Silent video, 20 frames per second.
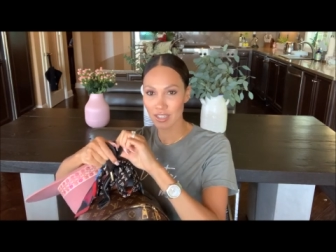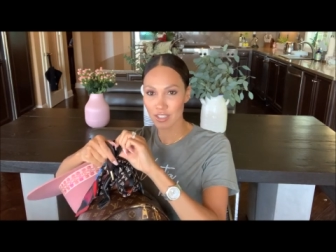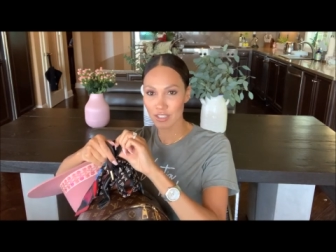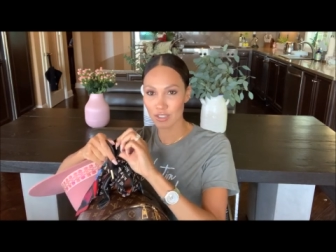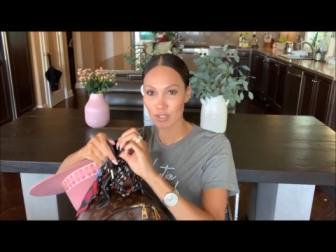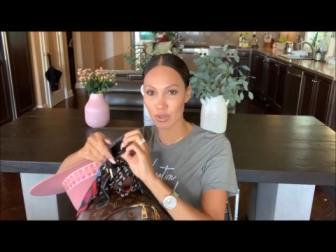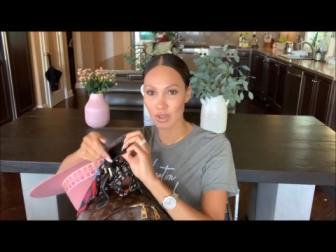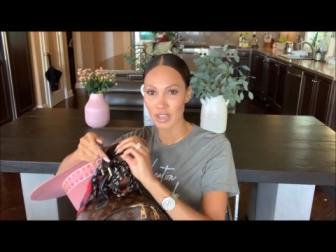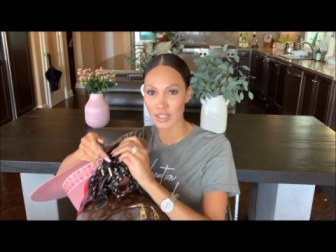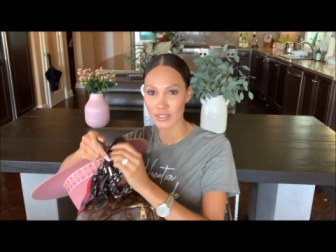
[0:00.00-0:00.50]

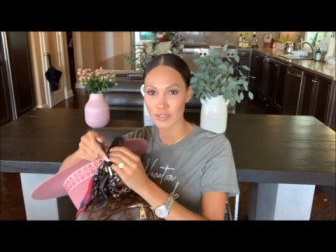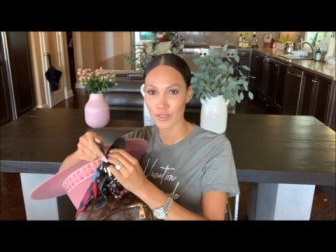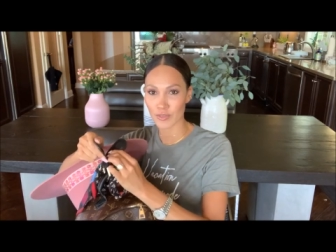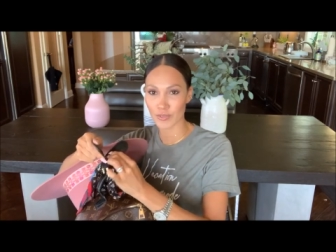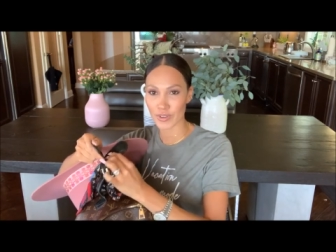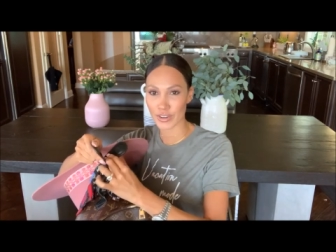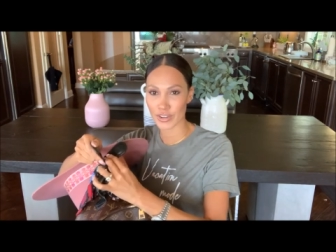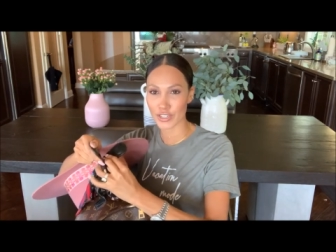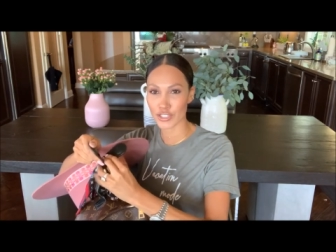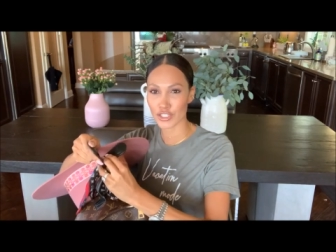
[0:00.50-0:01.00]
So it has a
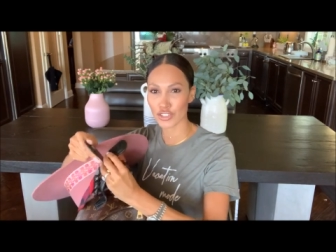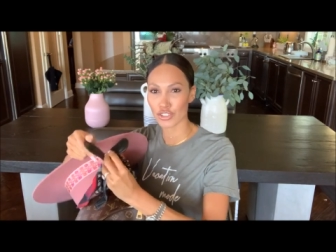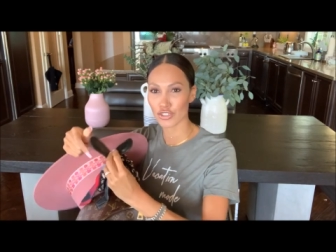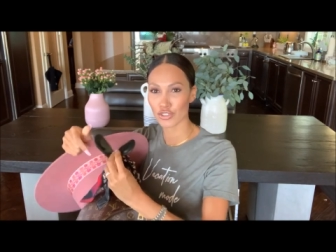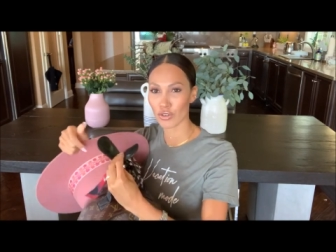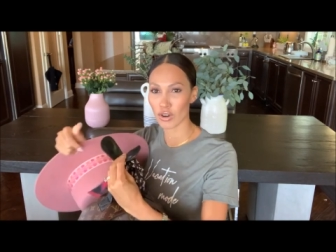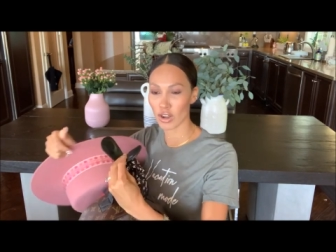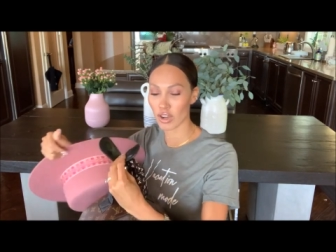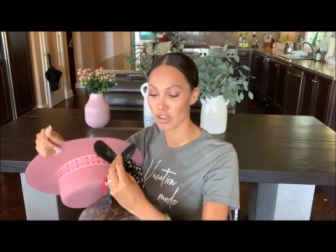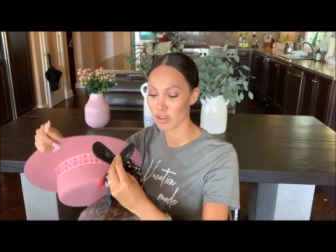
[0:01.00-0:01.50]
very
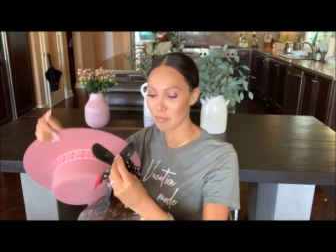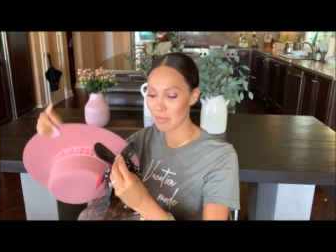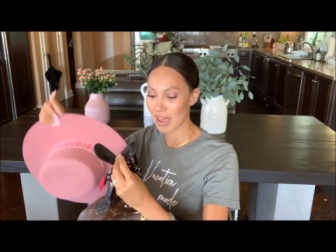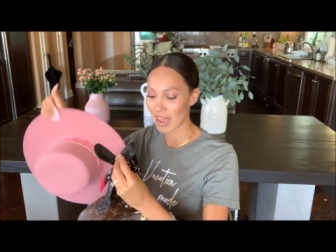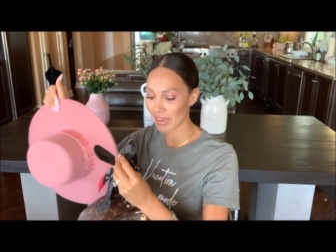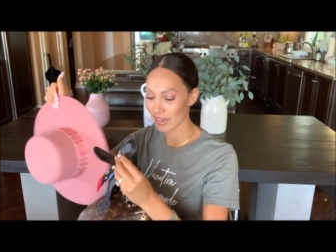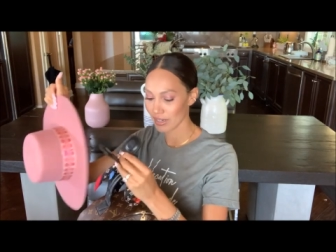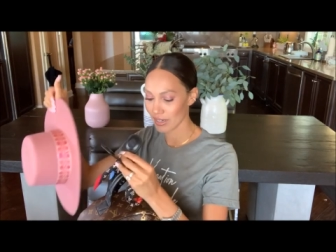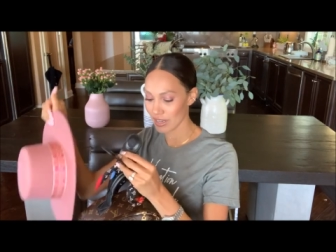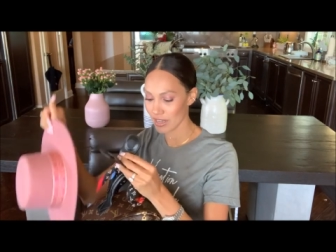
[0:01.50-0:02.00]
strong
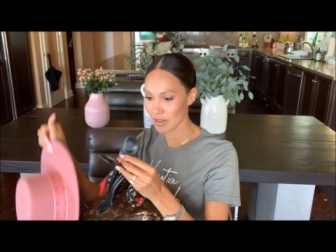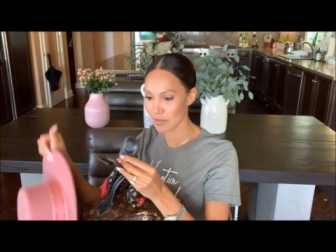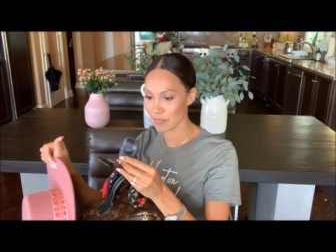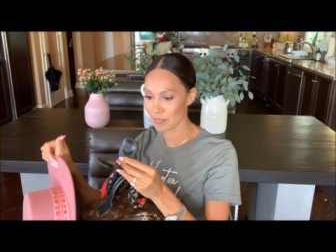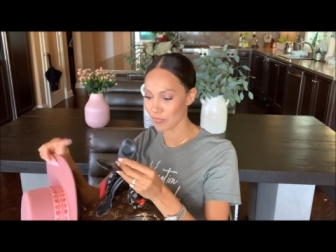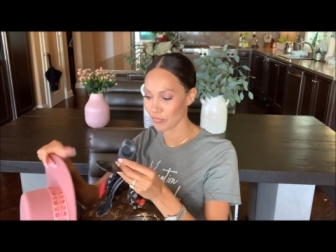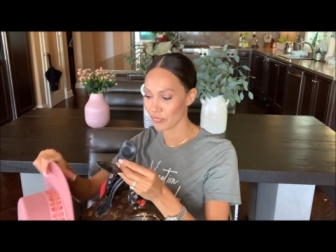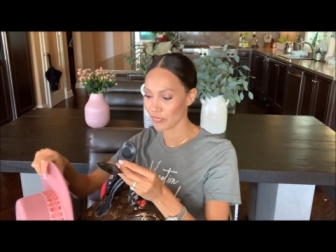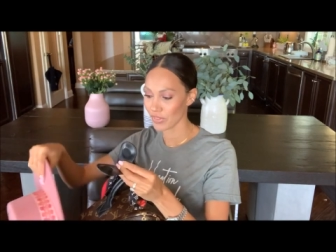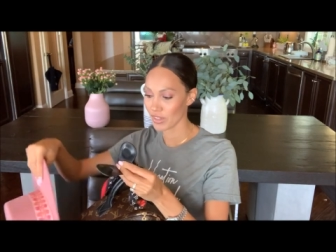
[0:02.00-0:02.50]
magnet,
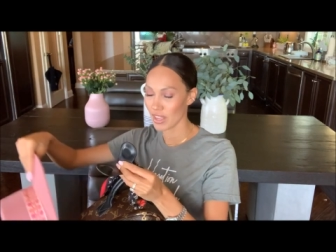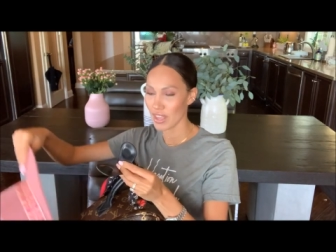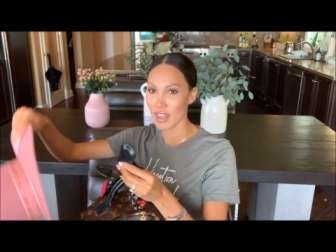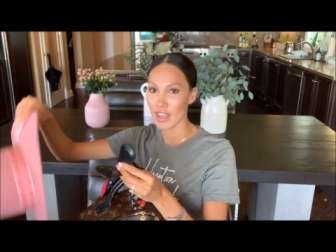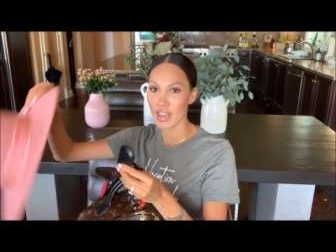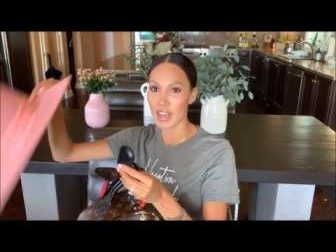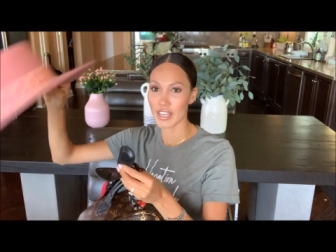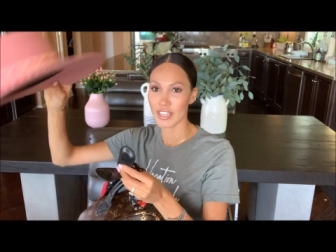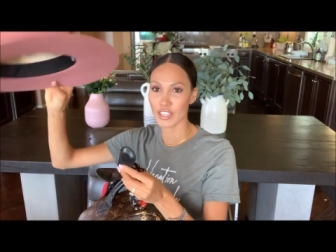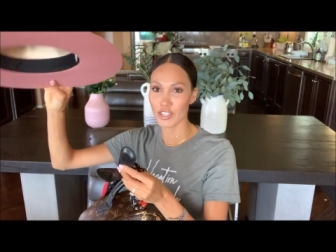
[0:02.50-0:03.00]

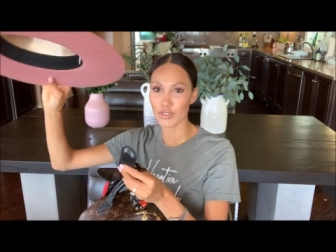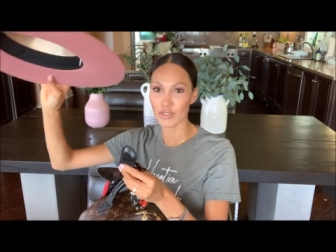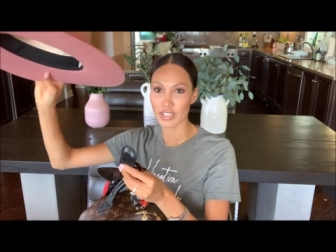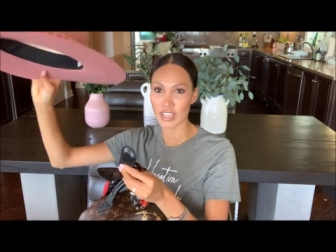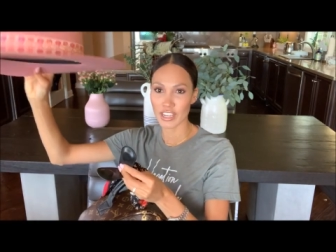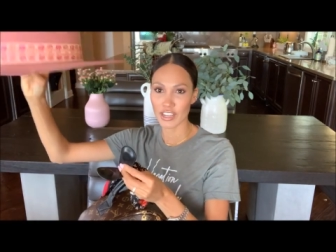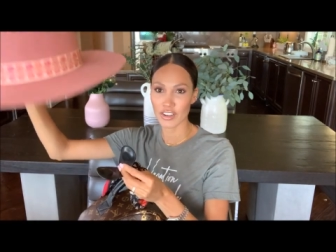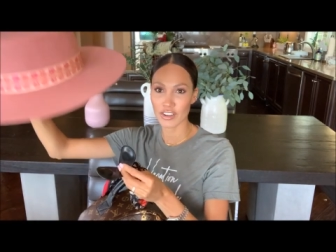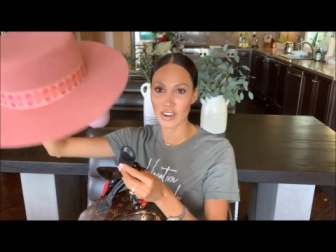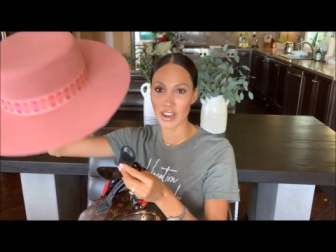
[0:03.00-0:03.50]
and then you
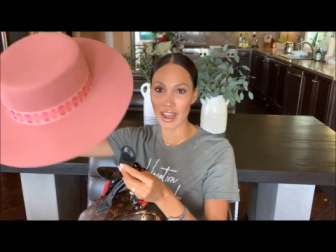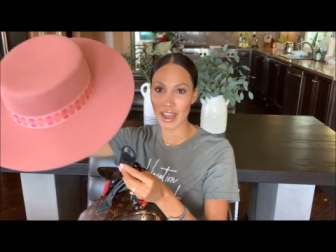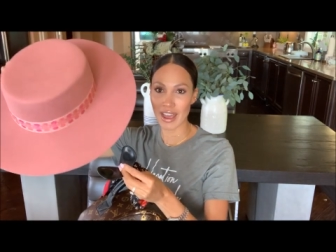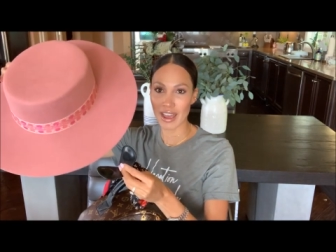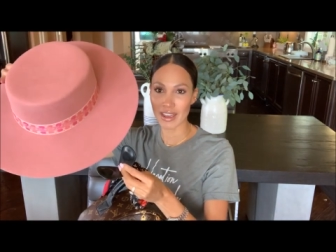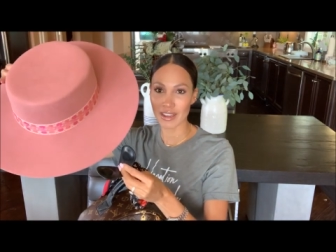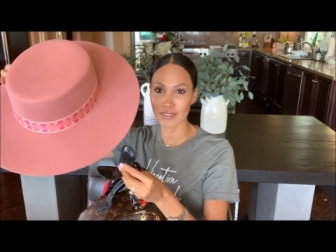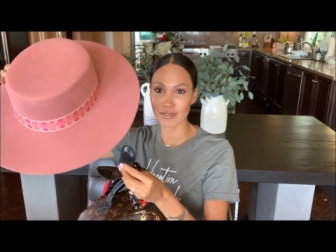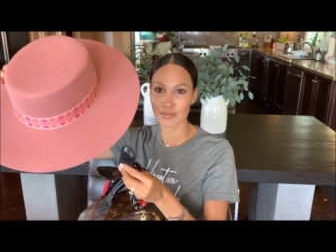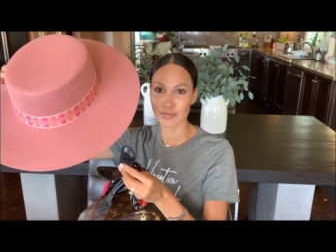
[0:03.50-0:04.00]
take your
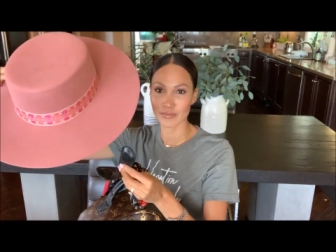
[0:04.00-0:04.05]
hat